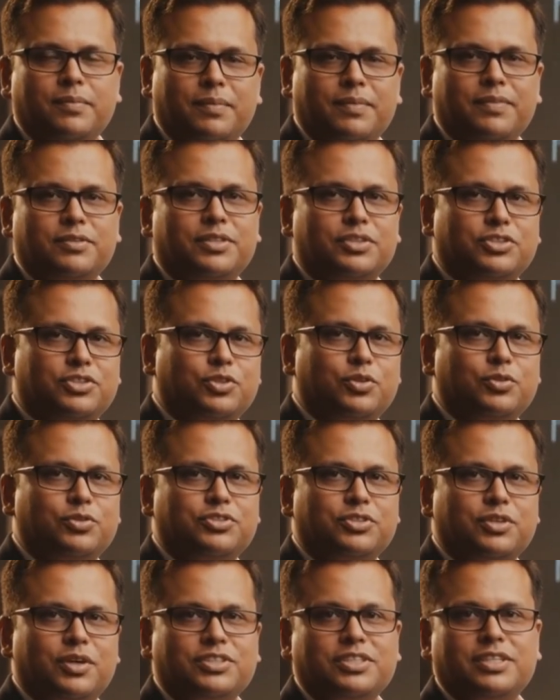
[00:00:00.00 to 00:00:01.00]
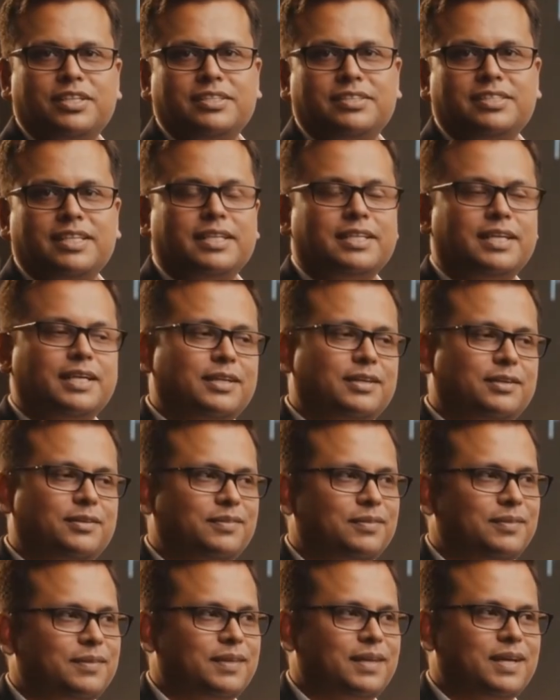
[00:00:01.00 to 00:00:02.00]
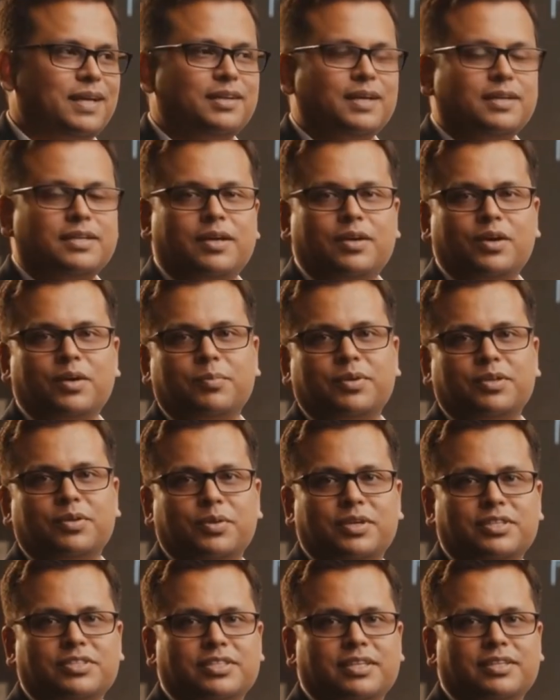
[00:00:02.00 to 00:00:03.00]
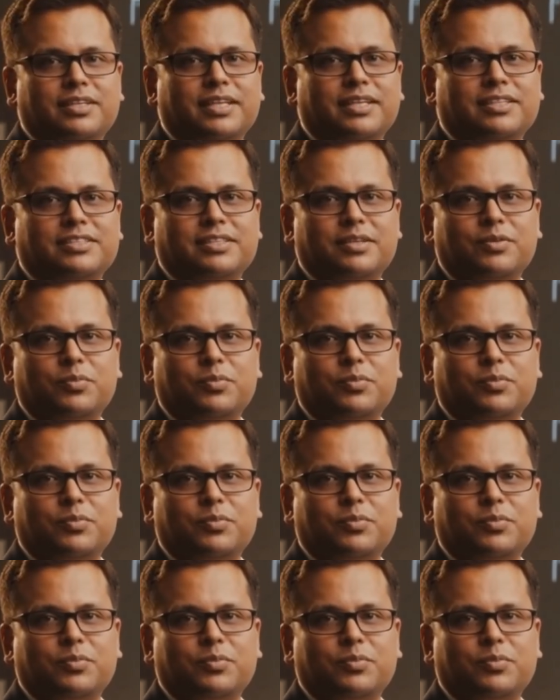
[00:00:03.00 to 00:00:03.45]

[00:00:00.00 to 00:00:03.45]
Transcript: This shows logical thinking. Another common question is,